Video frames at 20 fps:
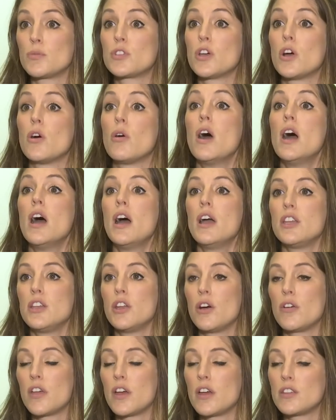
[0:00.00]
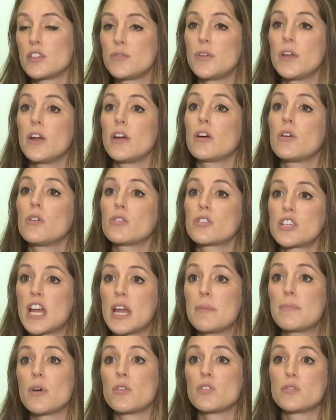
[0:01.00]
So, the spherical
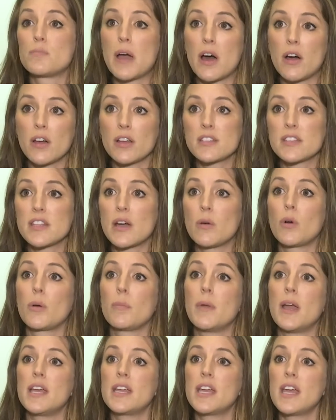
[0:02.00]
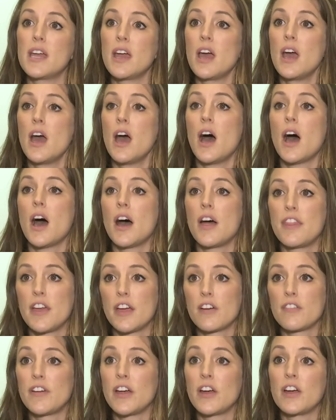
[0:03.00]
shape, those pellets that we're making,
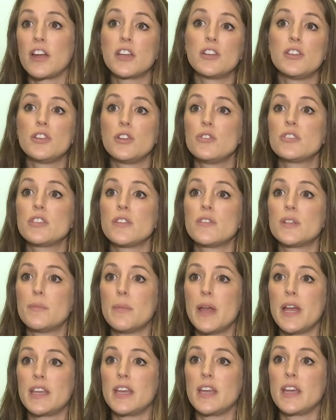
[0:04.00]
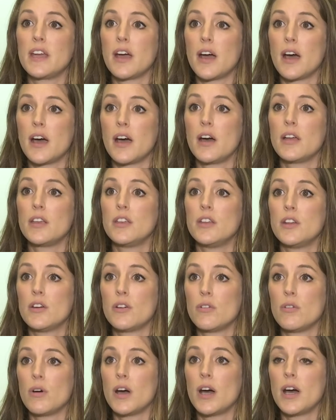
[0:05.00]
they're very conducive to making,
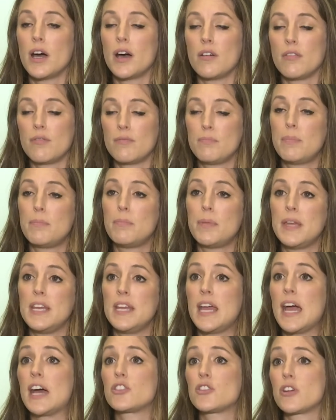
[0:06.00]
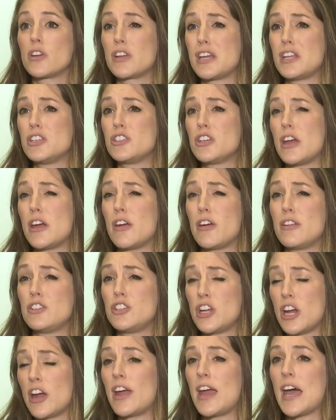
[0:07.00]
pediatric and
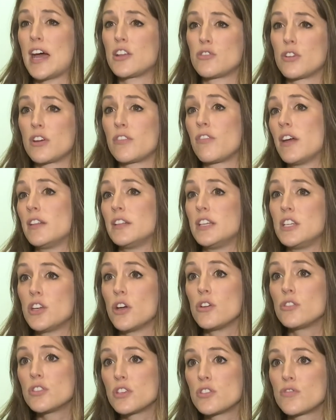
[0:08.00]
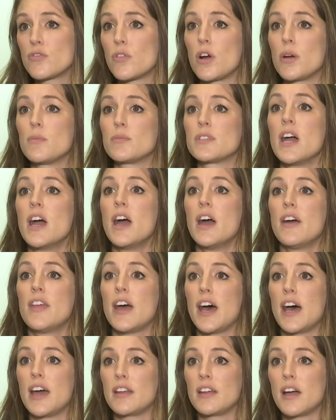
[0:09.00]
geriatric-friendly dosage forms
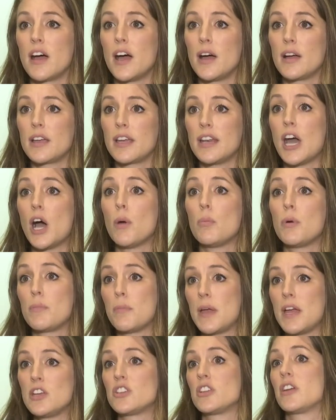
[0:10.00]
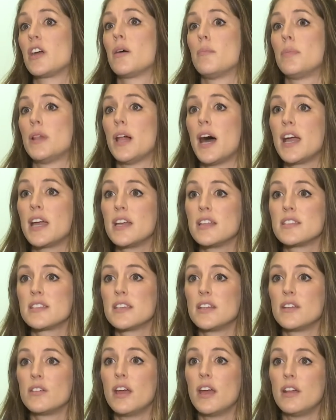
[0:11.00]
that can help with patient compliance
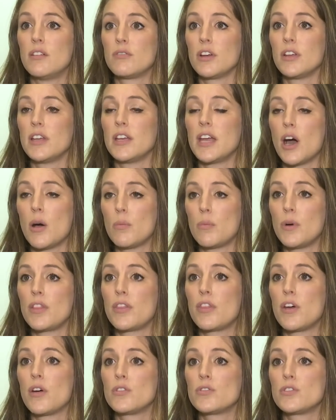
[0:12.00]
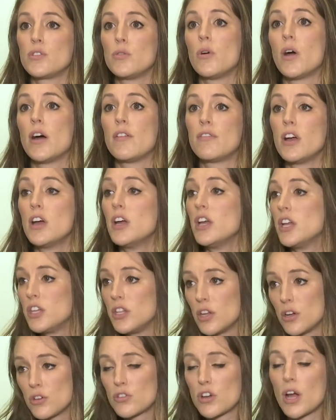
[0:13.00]
and really help with those who have,
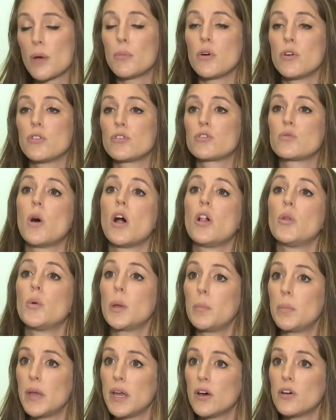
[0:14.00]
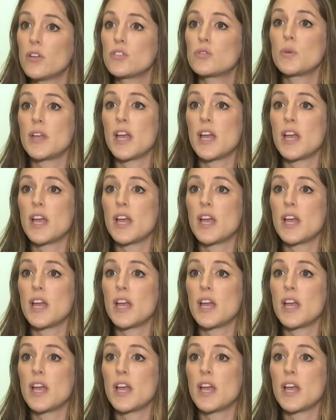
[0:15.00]
trouble swallowing pills.